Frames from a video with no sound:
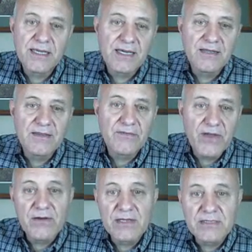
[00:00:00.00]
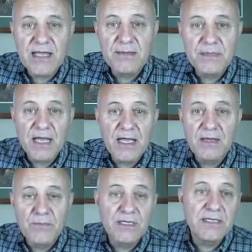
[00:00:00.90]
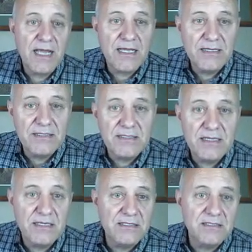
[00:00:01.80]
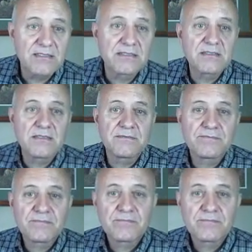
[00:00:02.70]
again the very same day. What day is this?